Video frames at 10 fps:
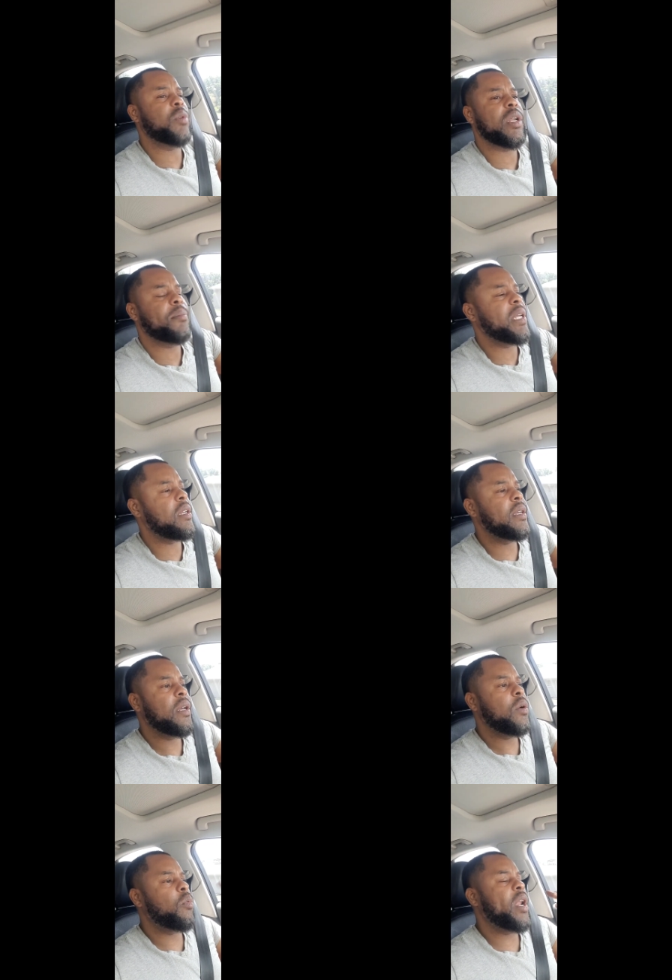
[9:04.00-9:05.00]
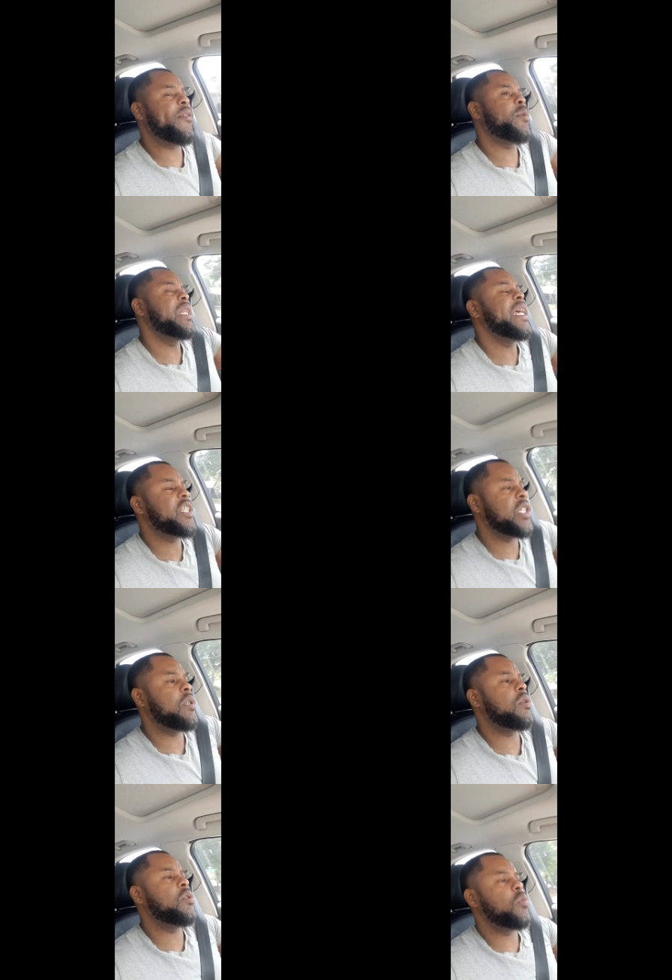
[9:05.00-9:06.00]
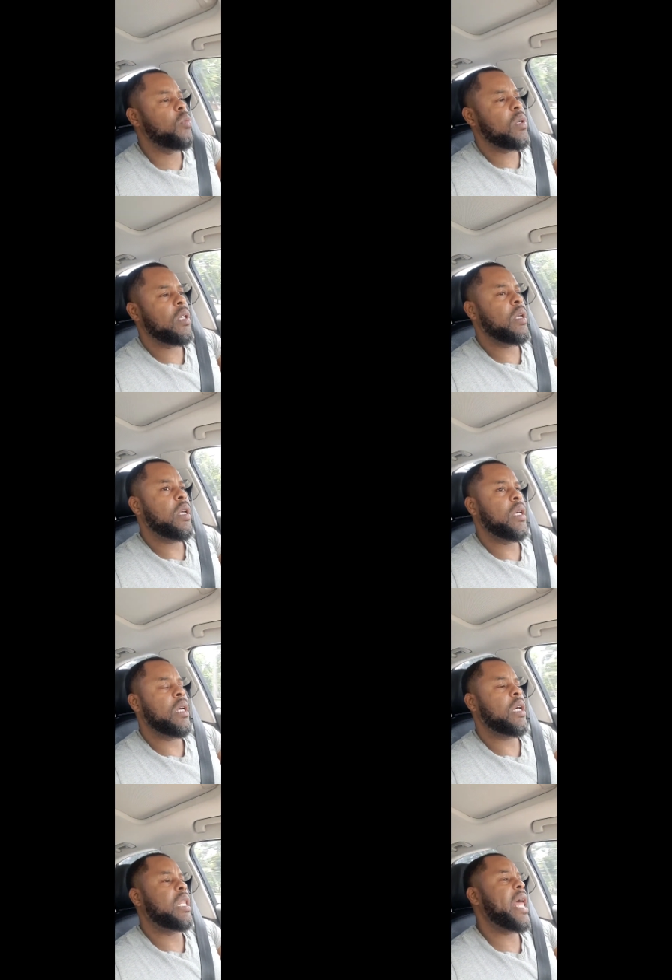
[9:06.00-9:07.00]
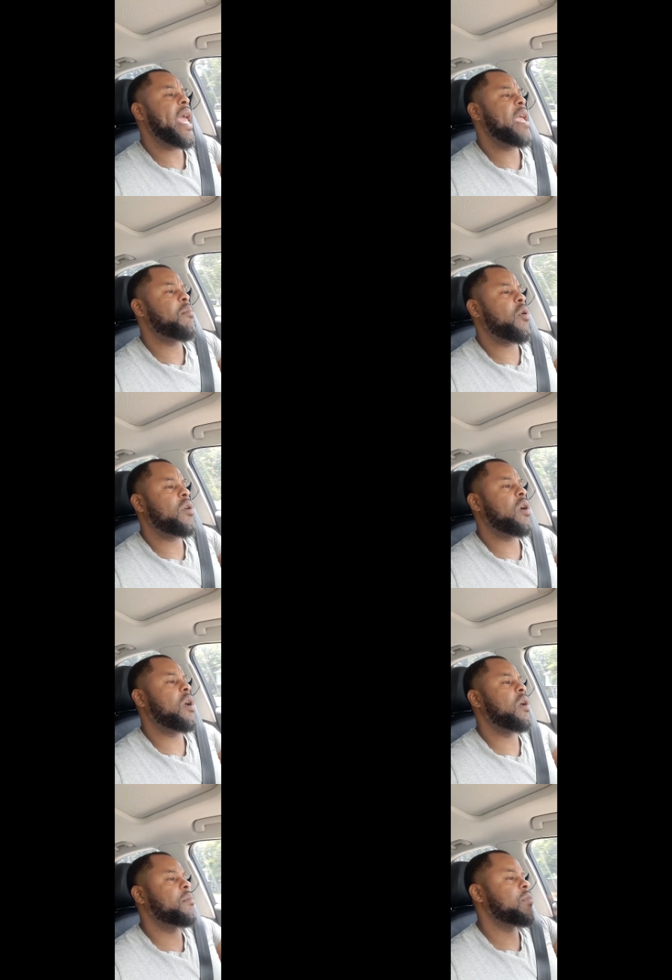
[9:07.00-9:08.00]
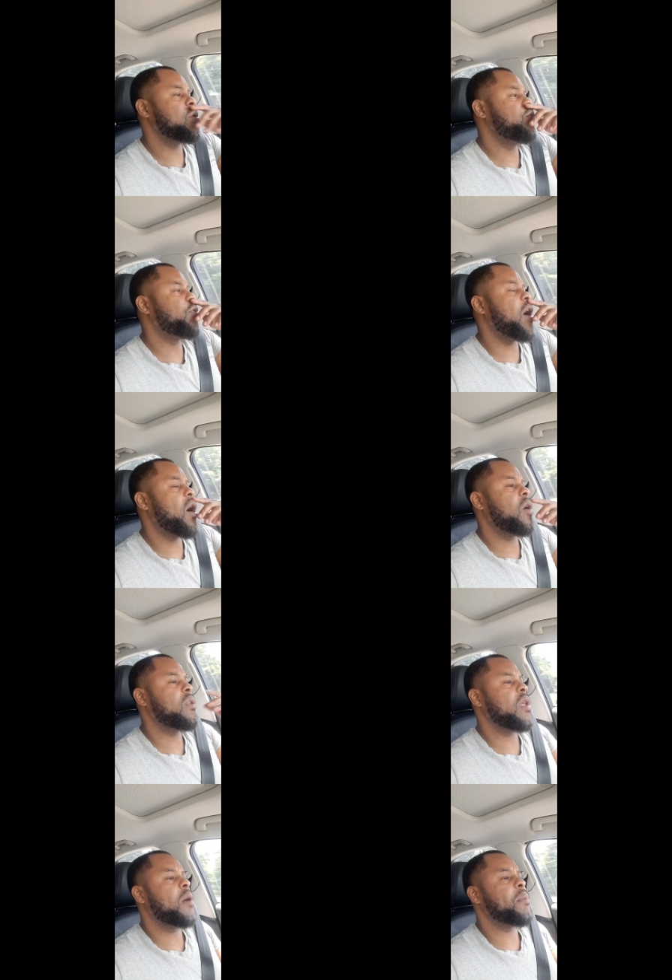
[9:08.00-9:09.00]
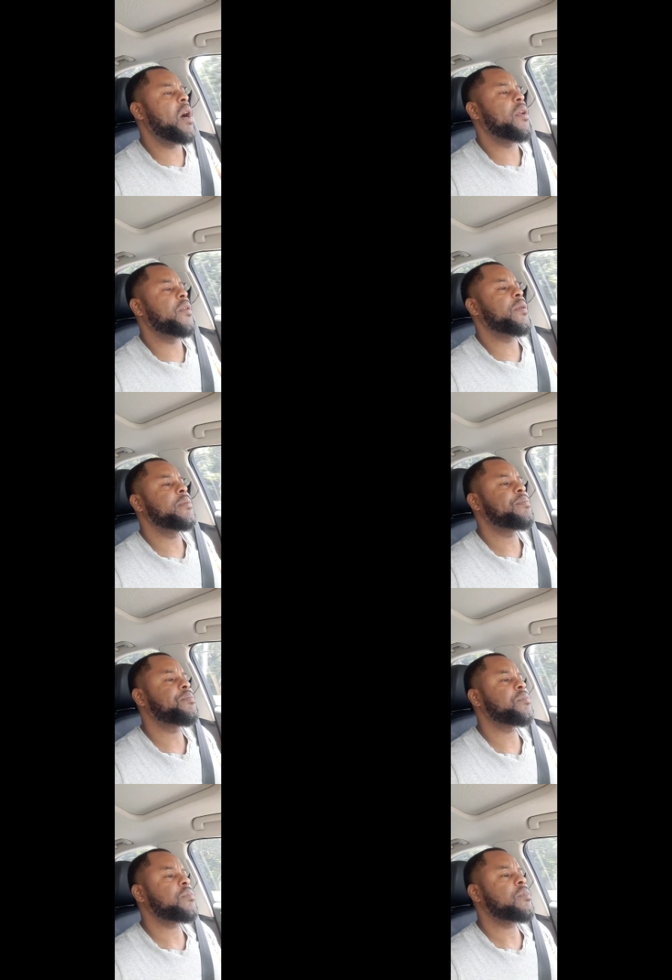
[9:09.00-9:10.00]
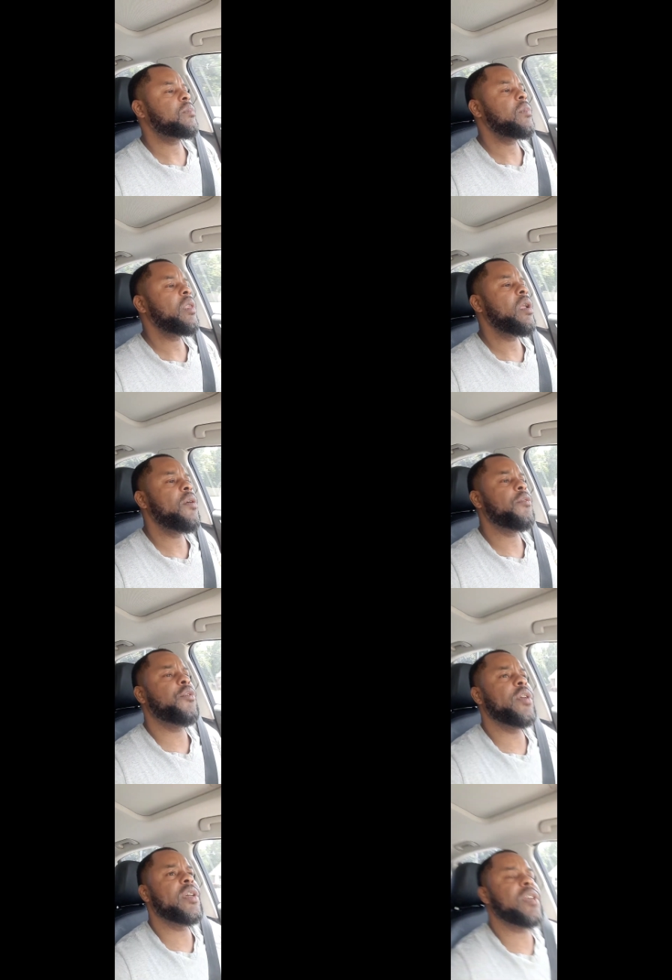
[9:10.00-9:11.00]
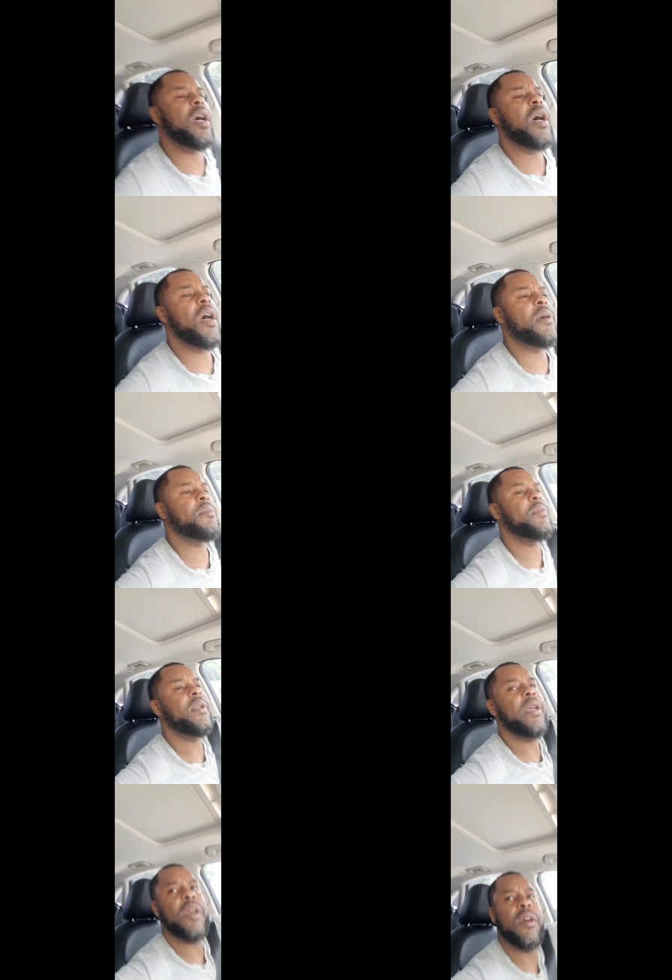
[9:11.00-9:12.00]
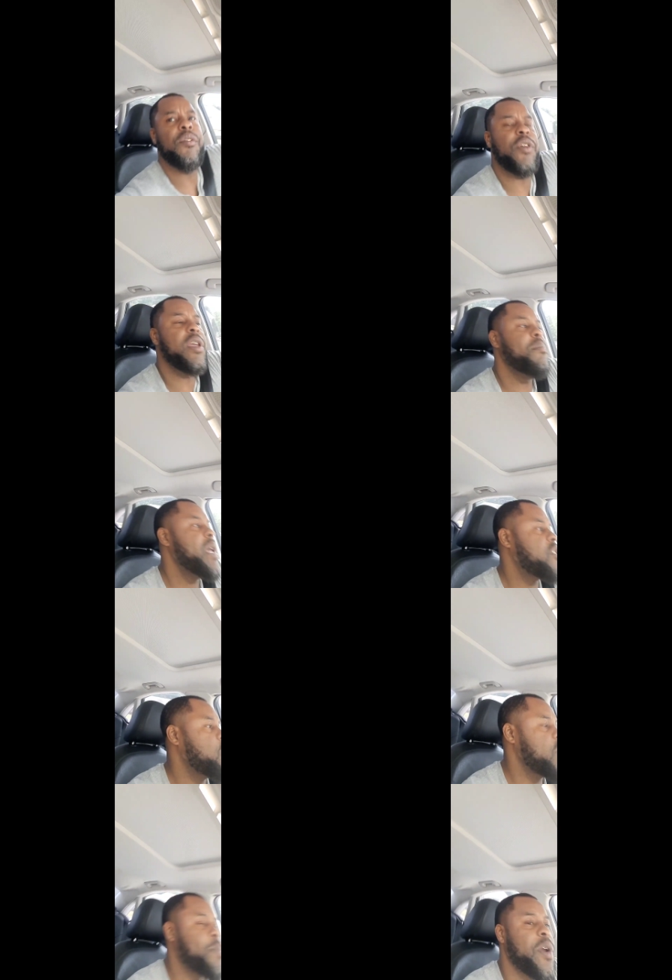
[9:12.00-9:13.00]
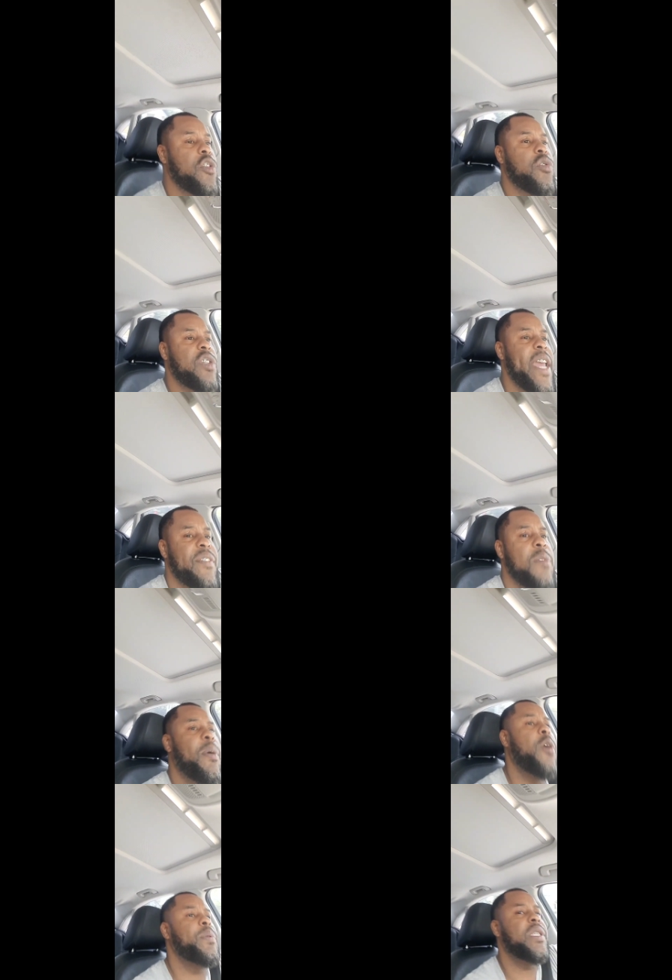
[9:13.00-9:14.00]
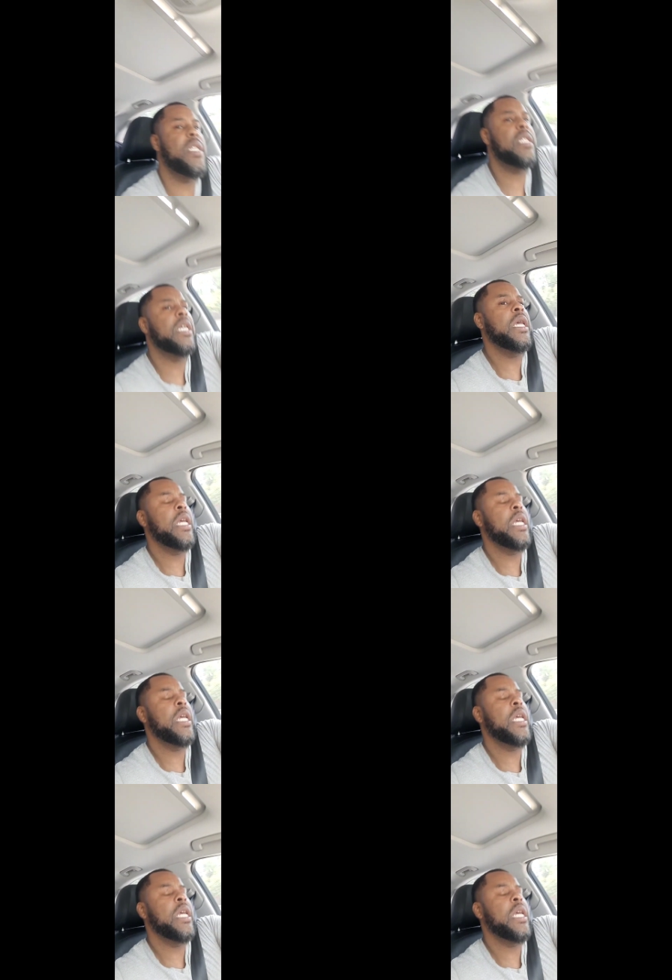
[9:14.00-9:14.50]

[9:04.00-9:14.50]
What I mean, whatever religion you claim or um, you fall up under for your um, for your mental and spiritual safety purposes,